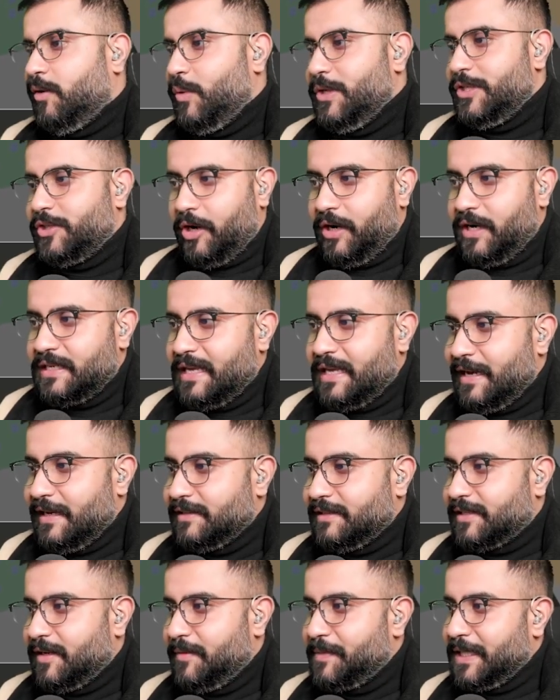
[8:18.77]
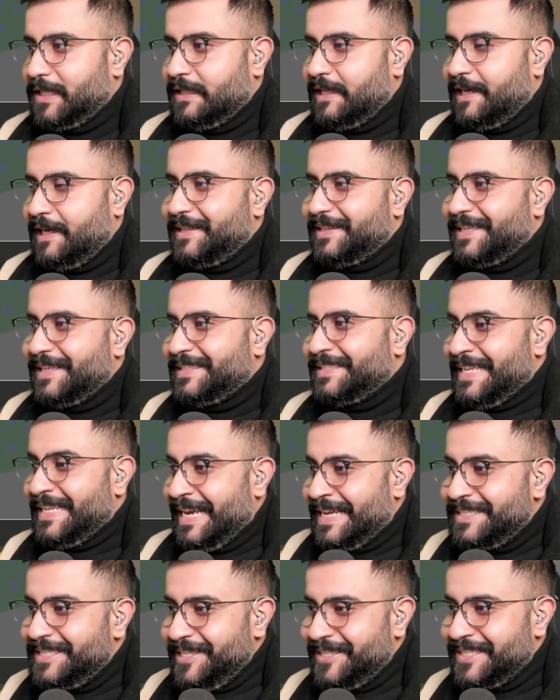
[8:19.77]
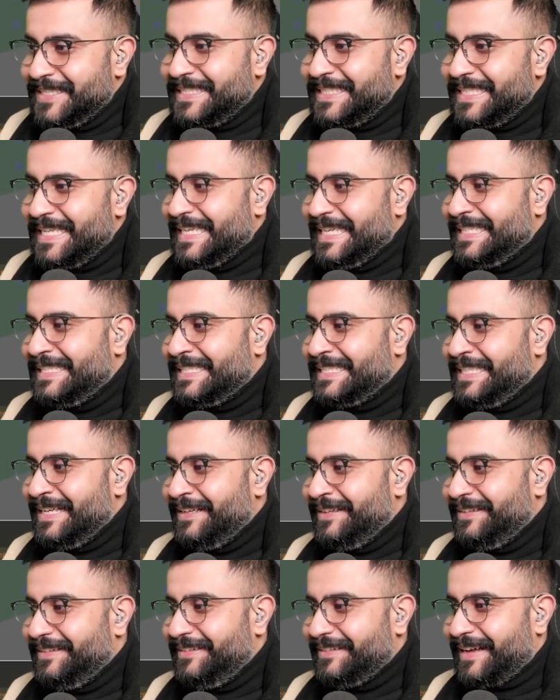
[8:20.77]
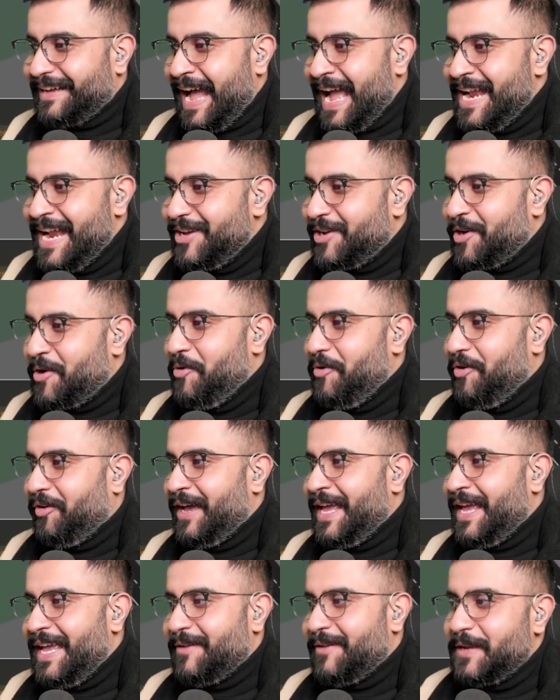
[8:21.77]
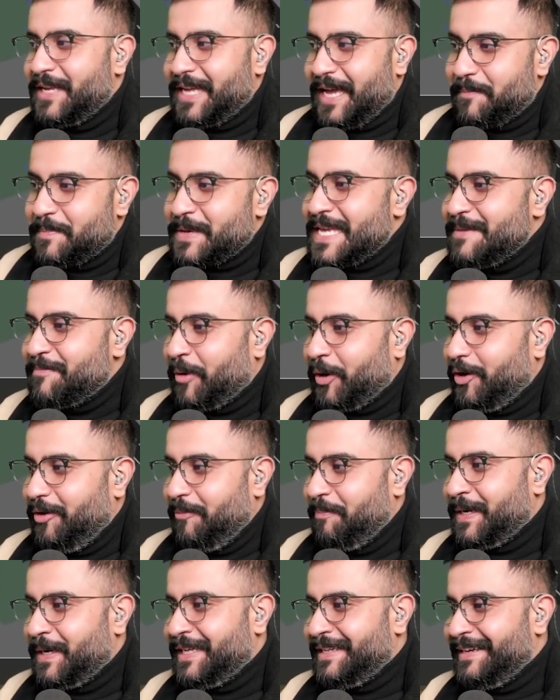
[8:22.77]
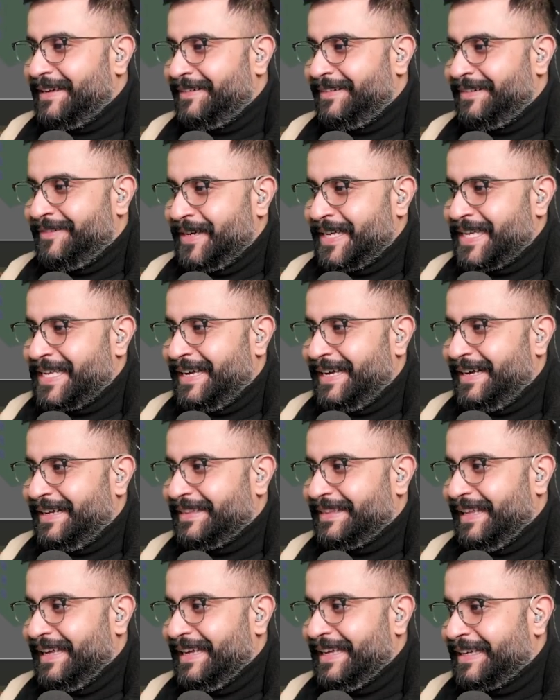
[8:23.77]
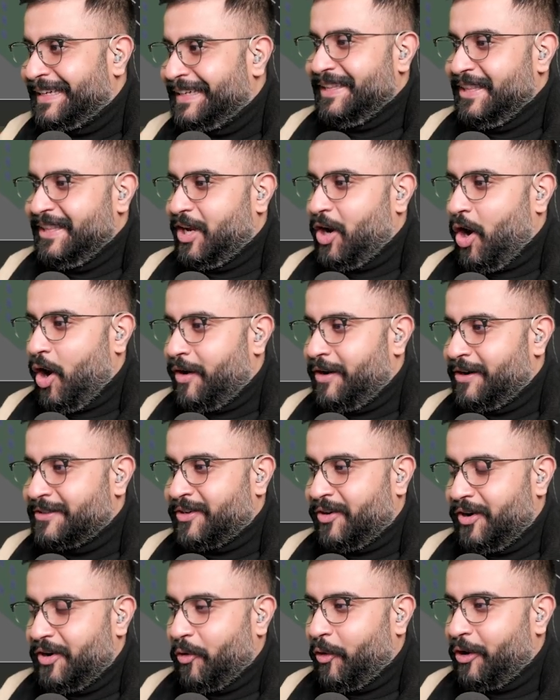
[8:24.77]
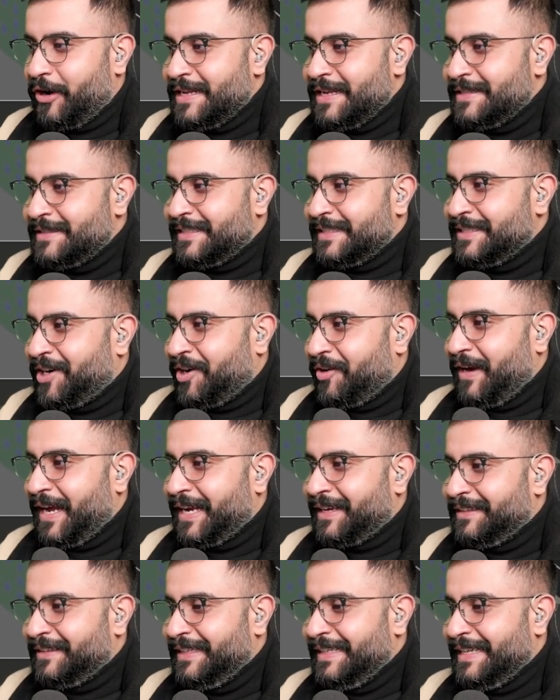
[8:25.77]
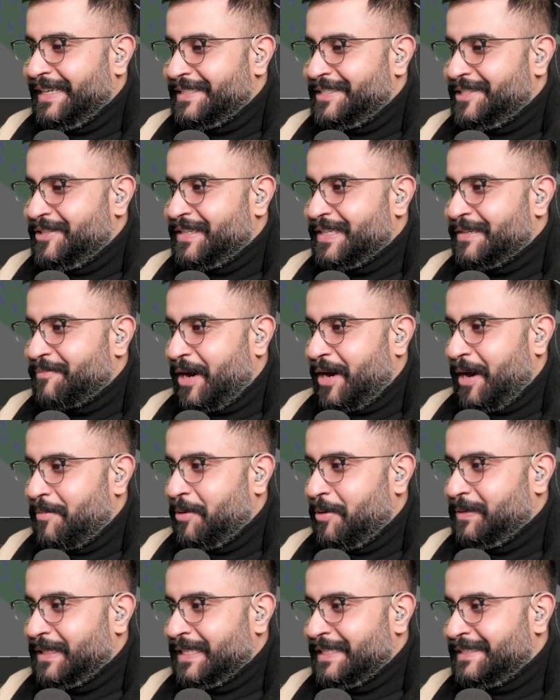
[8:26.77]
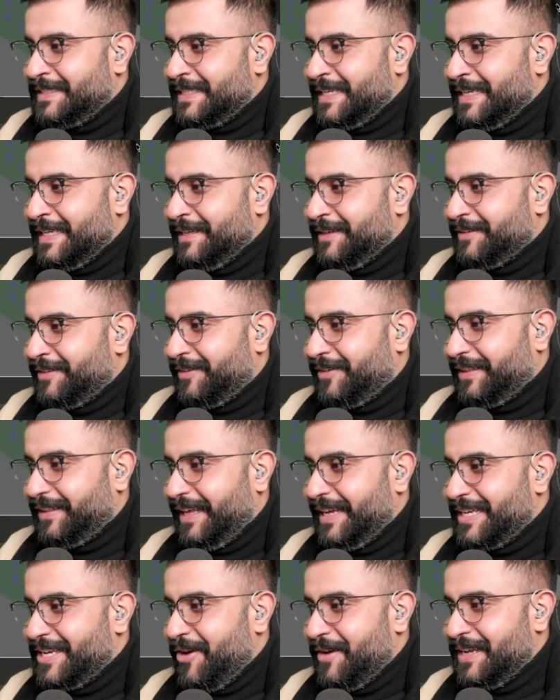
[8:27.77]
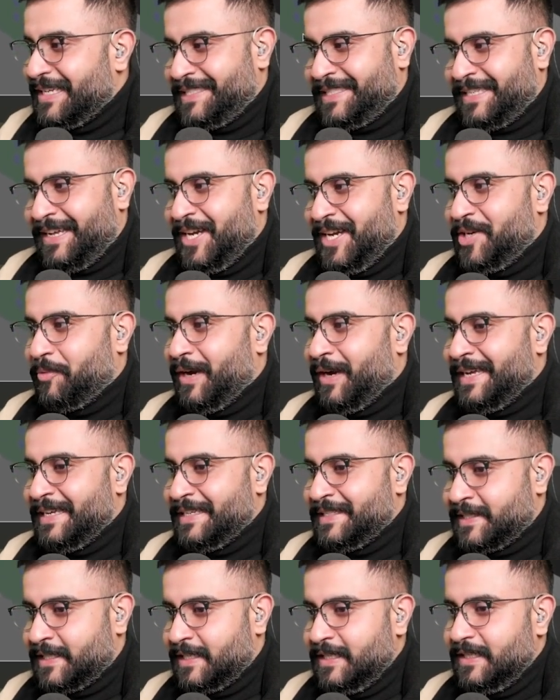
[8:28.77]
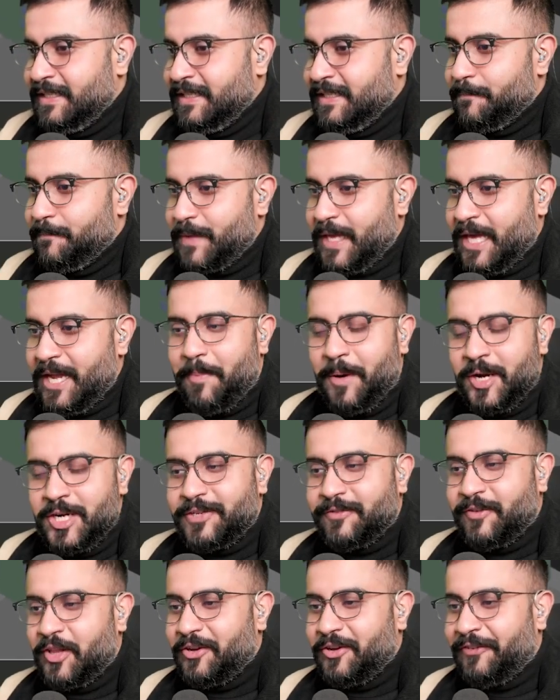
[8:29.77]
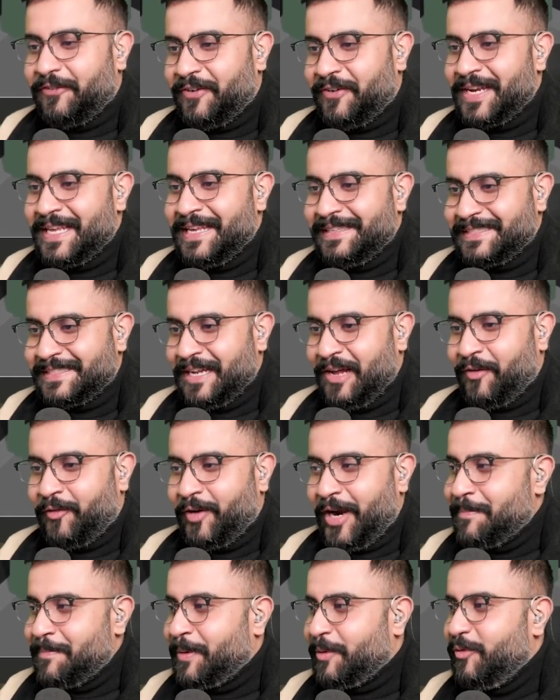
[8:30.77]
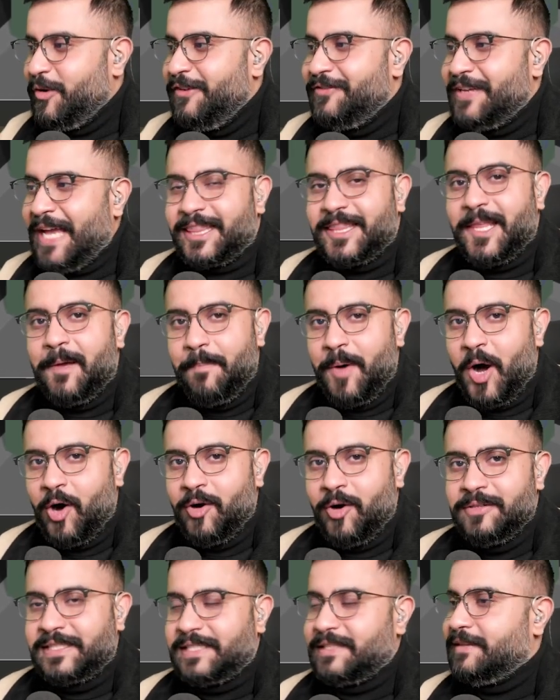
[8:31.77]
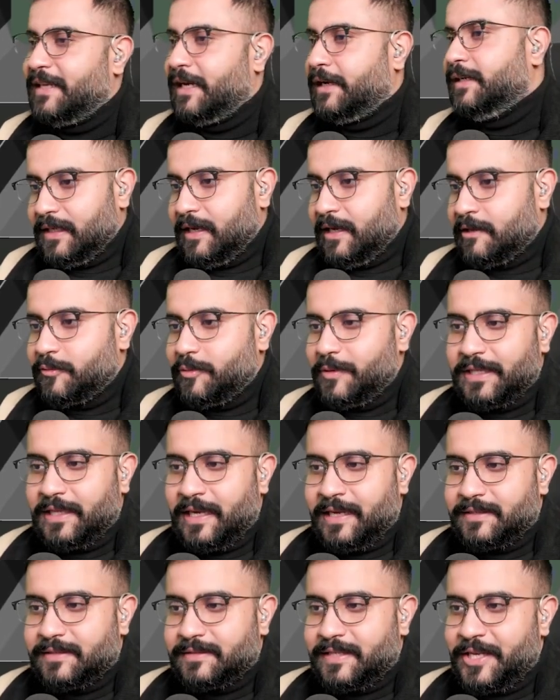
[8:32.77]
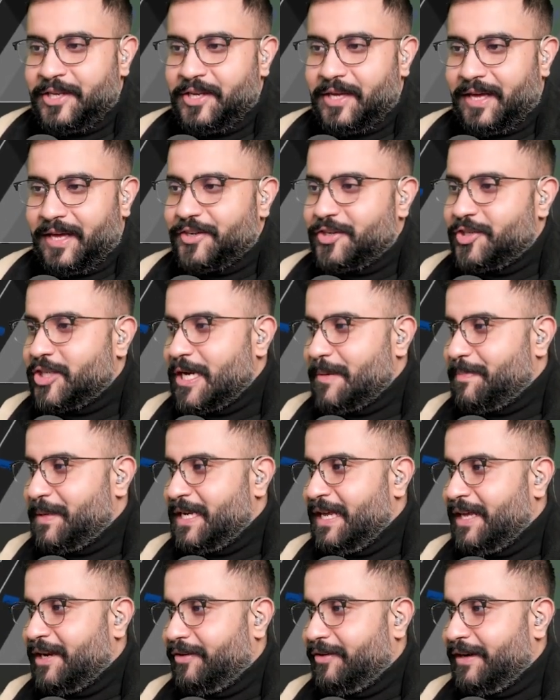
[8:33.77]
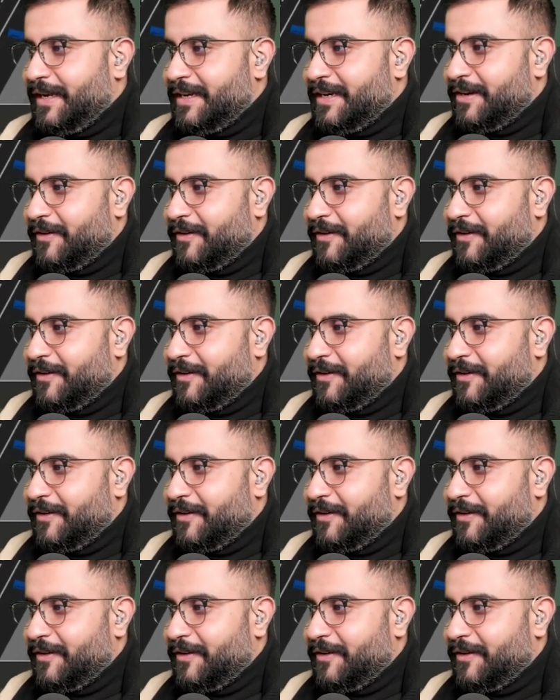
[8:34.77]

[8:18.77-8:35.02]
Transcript: We started getting something like this. And as you can see, it's still kind of cool. Hey, we got people, but oh my God, like the cars aren't oriented correctly, as you can probably see. They're like going sideways and a bunch of other funny stuff, right? But we've got the bones in there. As we like to say, you got to ship and iterate.